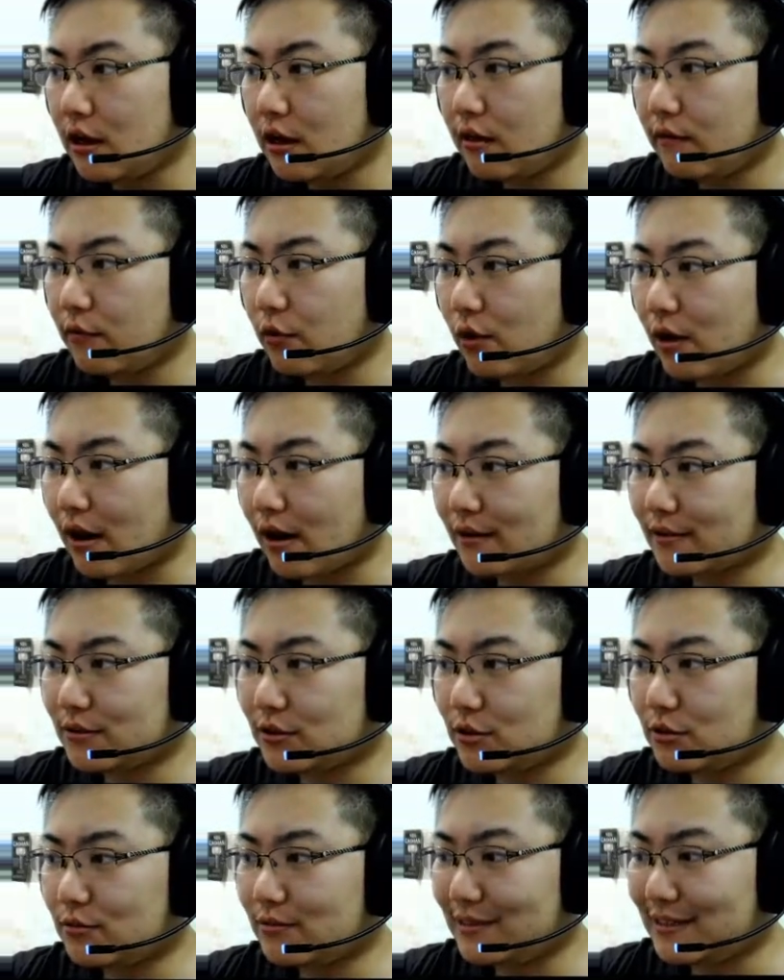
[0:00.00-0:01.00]
for
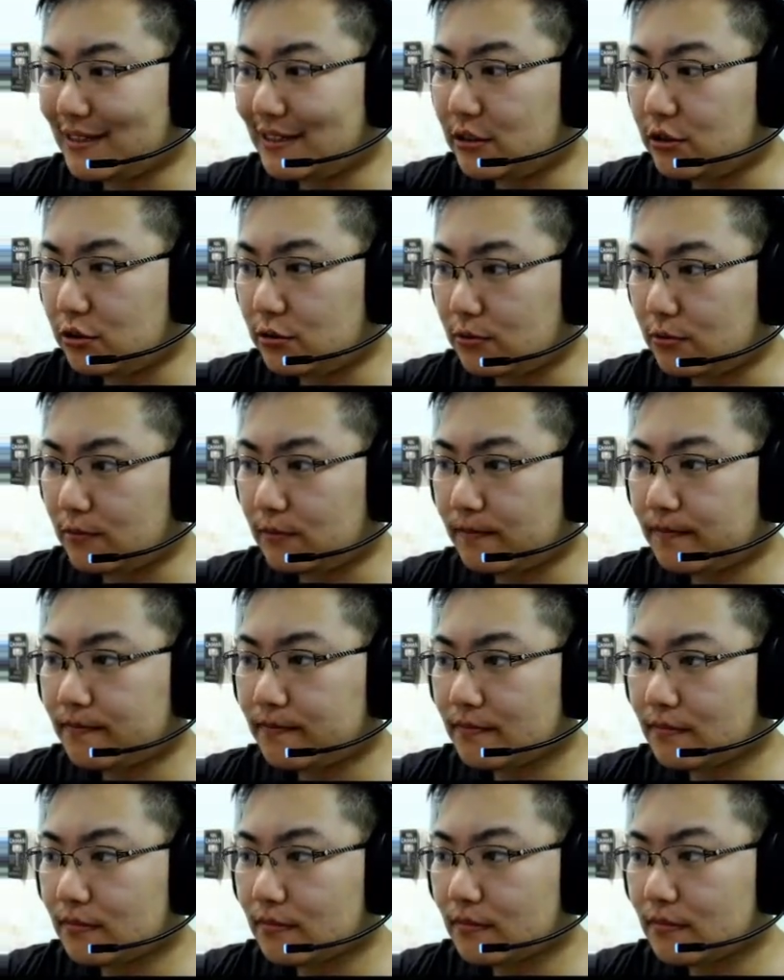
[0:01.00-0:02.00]
R2D2.
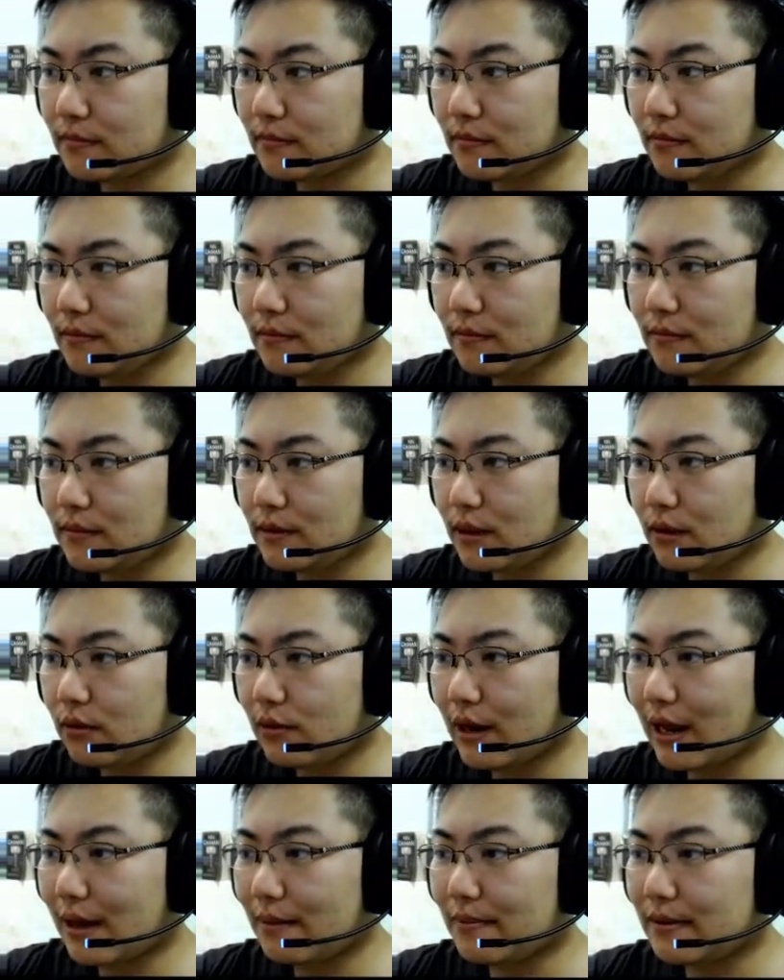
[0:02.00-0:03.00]

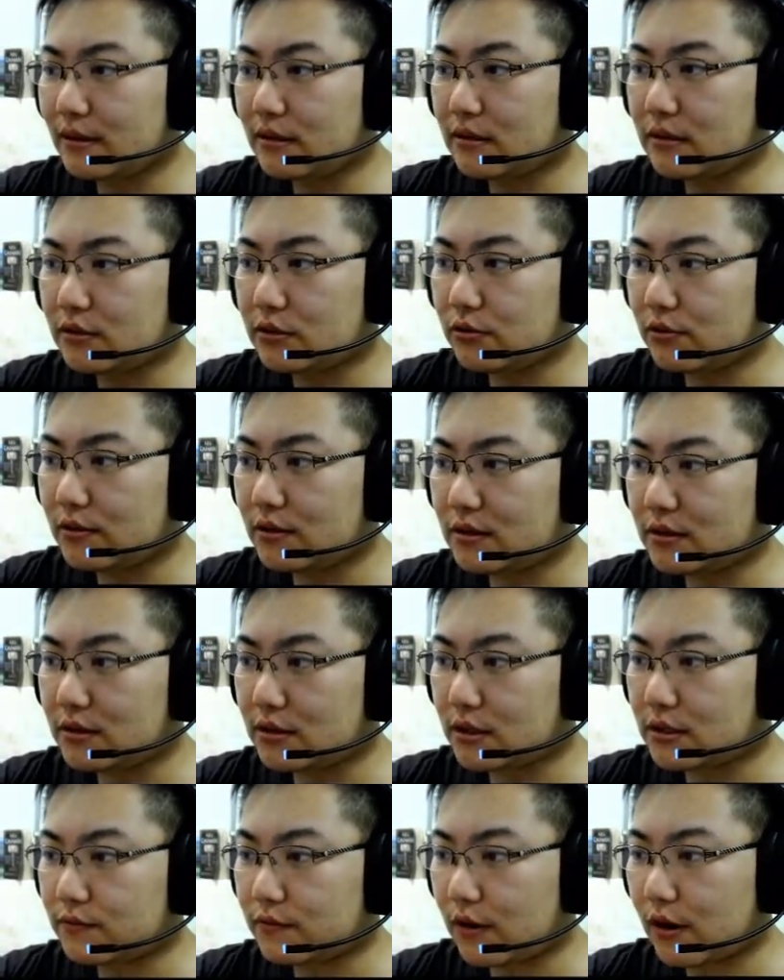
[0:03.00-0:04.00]
What happened during the
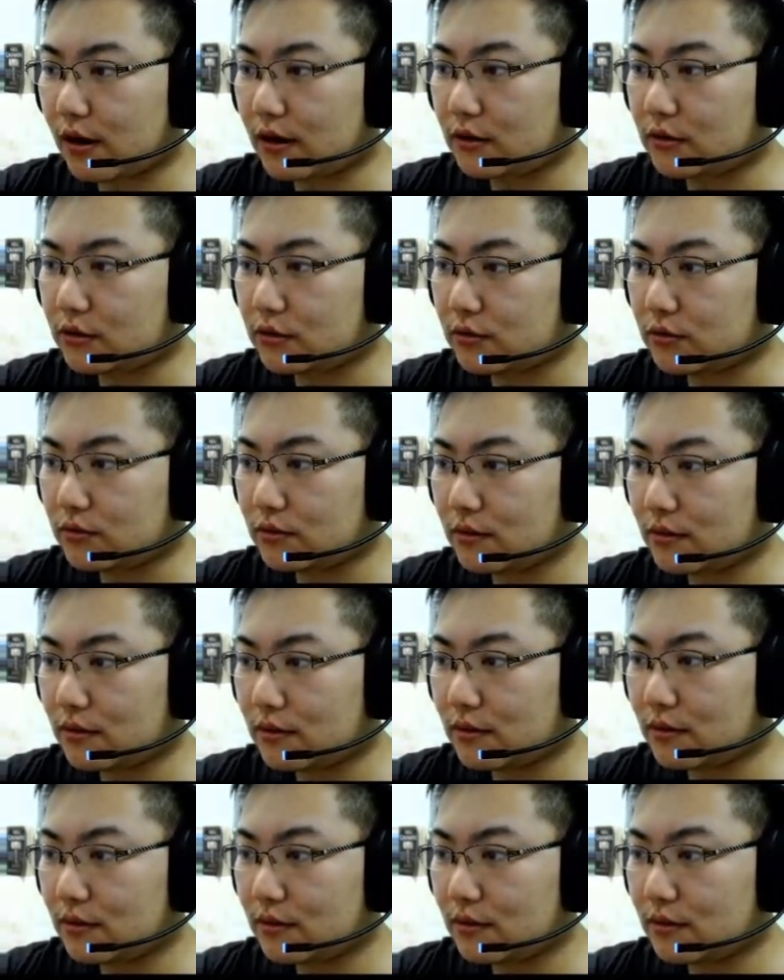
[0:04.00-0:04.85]
search for R2?